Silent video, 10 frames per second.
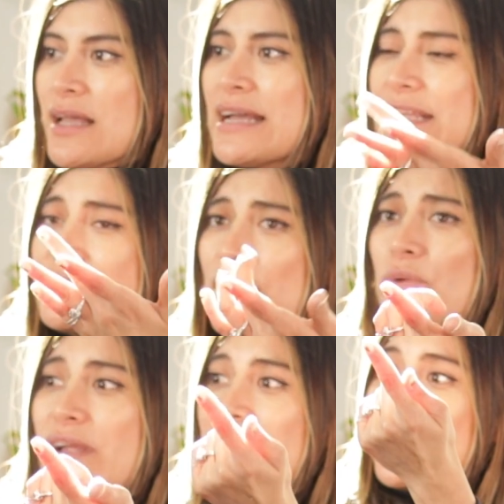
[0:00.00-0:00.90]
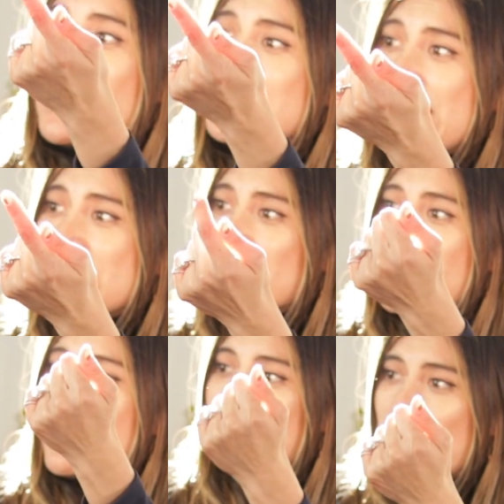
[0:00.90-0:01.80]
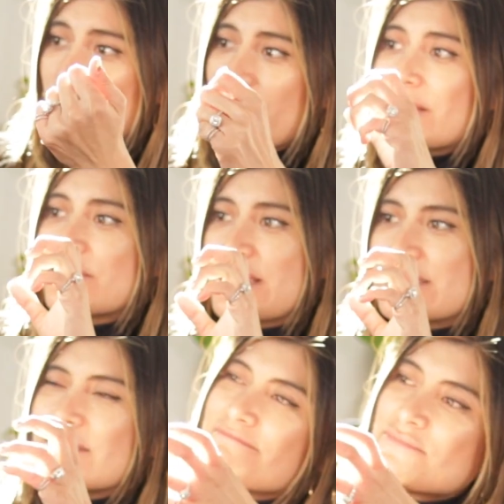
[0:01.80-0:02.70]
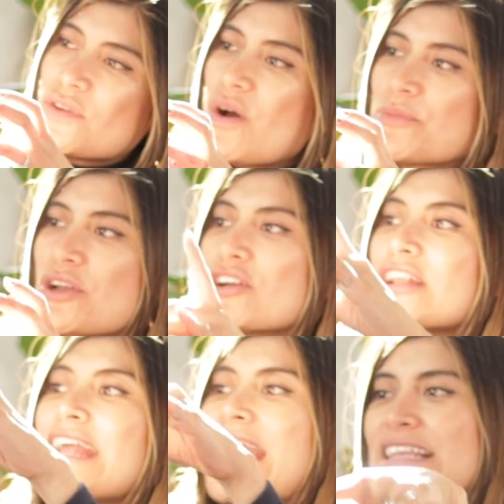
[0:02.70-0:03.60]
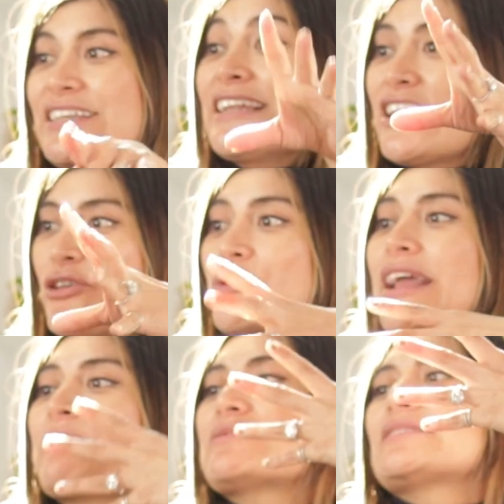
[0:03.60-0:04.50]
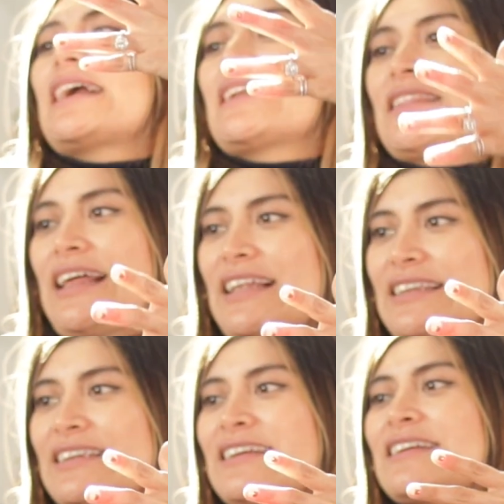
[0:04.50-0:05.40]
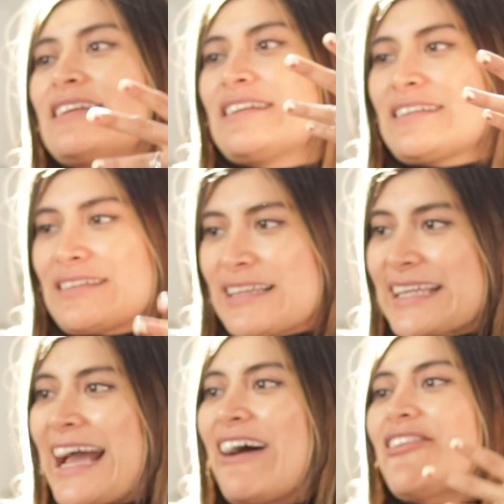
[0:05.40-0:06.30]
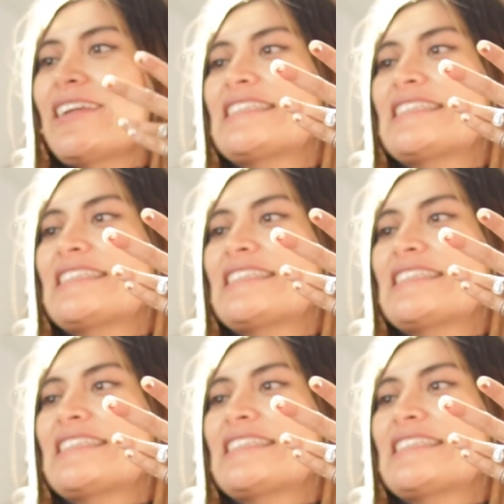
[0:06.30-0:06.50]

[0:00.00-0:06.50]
I can say, "Oh, can I get a taste of that?" They pour it, you taste it. No, I'm not good. And then you're able to kind of then have that